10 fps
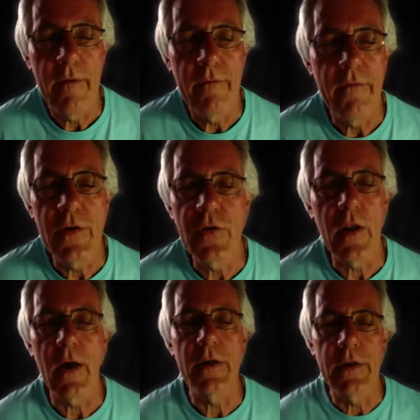
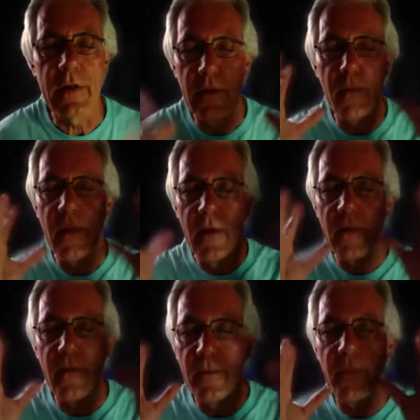Visualizing them,
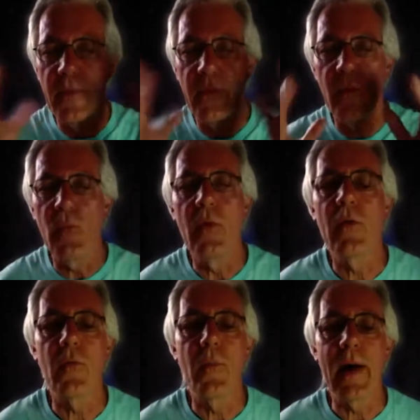the
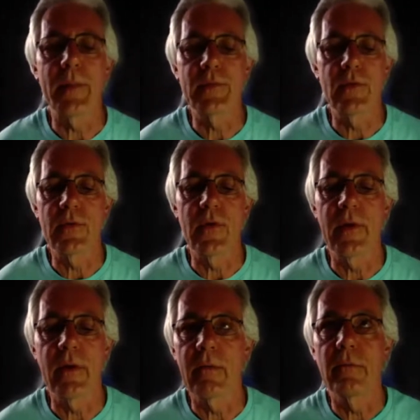world map sort of
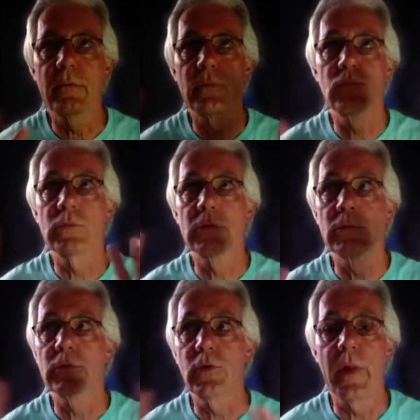thing.
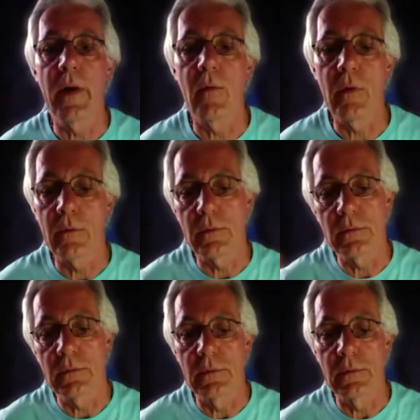Could be that one.